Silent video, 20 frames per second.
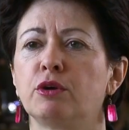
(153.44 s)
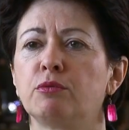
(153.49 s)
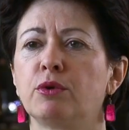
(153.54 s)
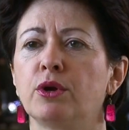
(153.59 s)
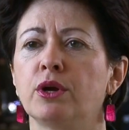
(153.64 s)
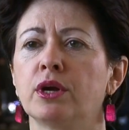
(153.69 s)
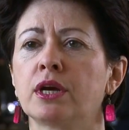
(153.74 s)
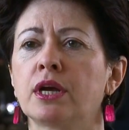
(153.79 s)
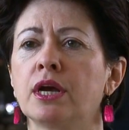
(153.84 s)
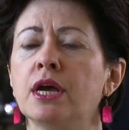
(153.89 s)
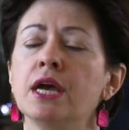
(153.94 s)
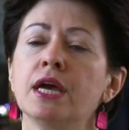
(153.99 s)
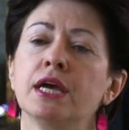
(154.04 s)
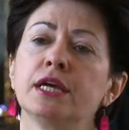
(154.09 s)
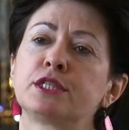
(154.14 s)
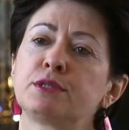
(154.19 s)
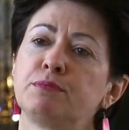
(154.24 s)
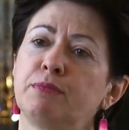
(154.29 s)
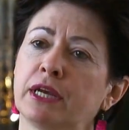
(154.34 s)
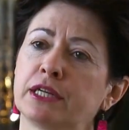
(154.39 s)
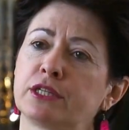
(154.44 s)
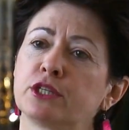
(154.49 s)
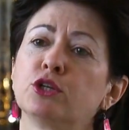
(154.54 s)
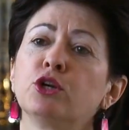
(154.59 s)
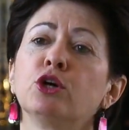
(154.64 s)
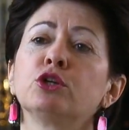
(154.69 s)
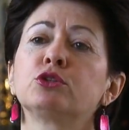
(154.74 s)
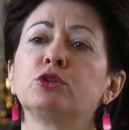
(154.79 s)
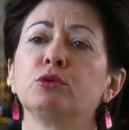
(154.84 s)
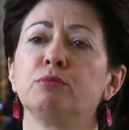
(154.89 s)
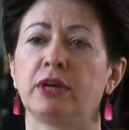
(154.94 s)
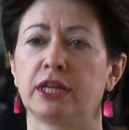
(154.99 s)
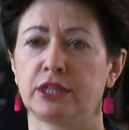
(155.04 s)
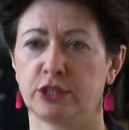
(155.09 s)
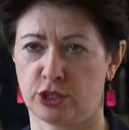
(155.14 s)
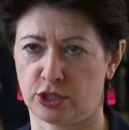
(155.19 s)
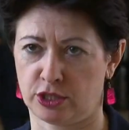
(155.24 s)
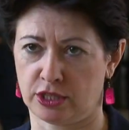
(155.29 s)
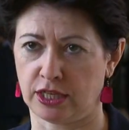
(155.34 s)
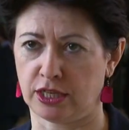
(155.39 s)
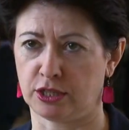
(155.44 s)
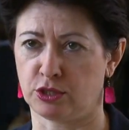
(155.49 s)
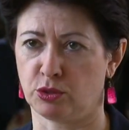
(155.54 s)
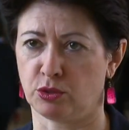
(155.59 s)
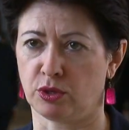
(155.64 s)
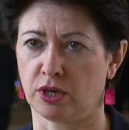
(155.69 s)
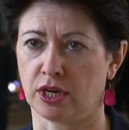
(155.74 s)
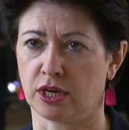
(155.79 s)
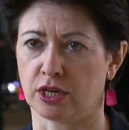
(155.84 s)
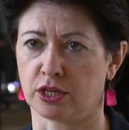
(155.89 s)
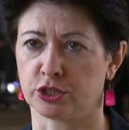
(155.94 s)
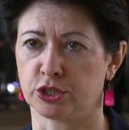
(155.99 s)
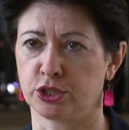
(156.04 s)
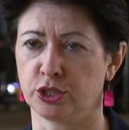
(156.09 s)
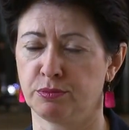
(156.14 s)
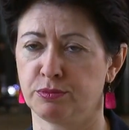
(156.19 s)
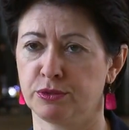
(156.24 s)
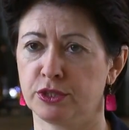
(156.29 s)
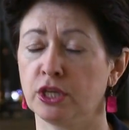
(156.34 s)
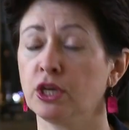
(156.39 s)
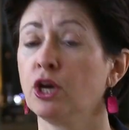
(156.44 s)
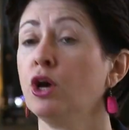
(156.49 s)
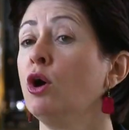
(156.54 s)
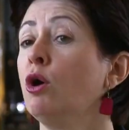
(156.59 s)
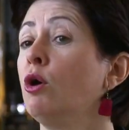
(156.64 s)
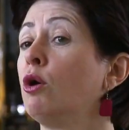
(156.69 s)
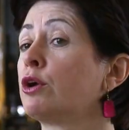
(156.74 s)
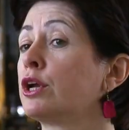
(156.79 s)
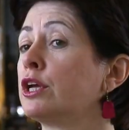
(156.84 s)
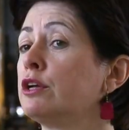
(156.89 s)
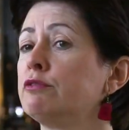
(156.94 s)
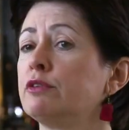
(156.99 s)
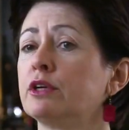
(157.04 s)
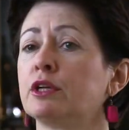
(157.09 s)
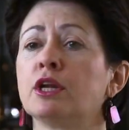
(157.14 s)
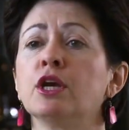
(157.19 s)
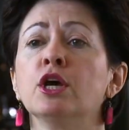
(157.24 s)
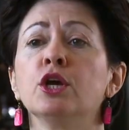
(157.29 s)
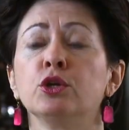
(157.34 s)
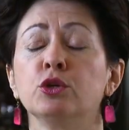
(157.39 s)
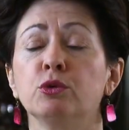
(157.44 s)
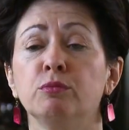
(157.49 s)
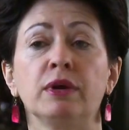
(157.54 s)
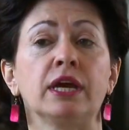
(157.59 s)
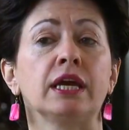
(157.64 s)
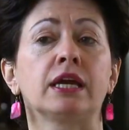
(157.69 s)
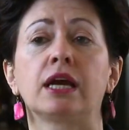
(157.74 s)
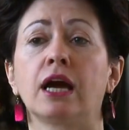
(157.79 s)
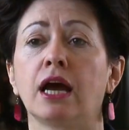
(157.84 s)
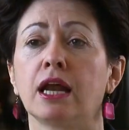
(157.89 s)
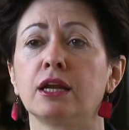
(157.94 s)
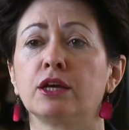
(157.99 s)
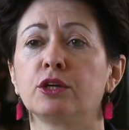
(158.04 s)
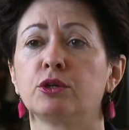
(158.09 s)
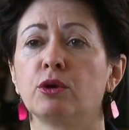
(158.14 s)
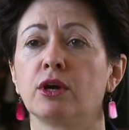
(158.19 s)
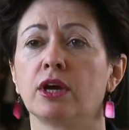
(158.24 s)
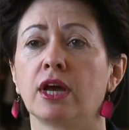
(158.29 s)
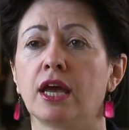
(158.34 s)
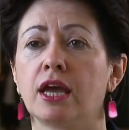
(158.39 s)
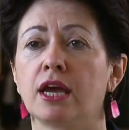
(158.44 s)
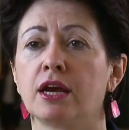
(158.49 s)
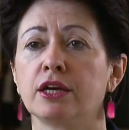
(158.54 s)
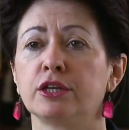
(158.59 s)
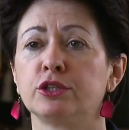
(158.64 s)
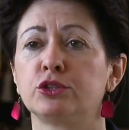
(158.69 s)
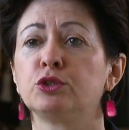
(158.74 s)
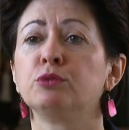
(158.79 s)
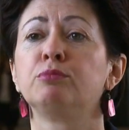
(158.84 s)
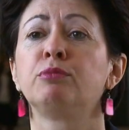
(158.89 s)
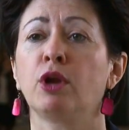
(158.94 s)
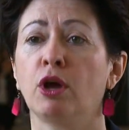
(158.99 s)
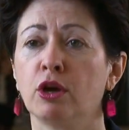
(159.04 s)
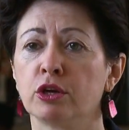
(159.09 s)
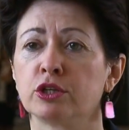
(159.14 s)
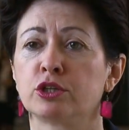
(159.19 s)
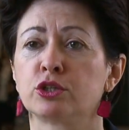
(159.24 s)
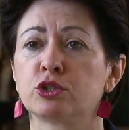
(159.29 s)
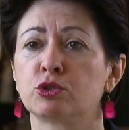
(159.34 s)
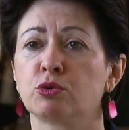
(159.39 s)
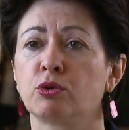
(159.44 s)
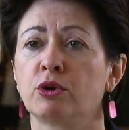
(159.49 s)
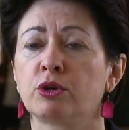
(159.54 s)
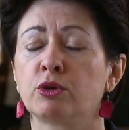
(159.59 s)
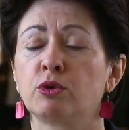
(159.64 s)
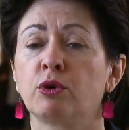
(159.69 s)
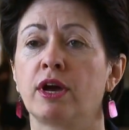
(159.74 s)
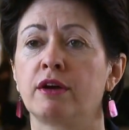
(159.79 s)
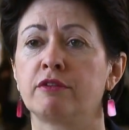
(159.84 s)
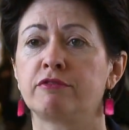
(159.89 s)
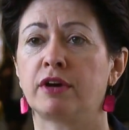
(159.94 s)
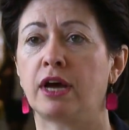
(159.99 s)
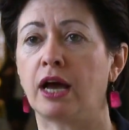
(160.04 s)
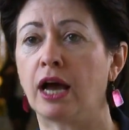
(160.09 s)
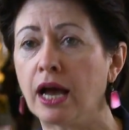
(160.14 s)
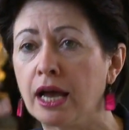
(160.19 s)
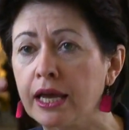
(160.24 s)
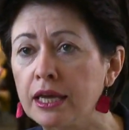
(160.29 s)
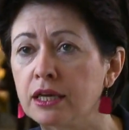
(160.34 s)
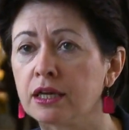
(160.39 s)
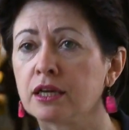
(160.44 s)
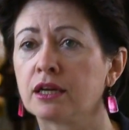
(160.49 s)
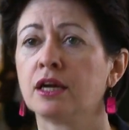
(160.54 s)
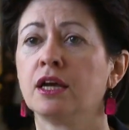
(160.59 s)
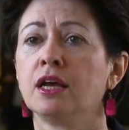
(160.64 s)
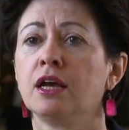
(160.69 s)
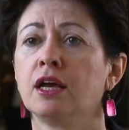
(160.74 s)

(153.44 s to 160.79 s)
work, it's better not to mention that you are a gypsy, or even you may color your hair into blonde, so you have a higher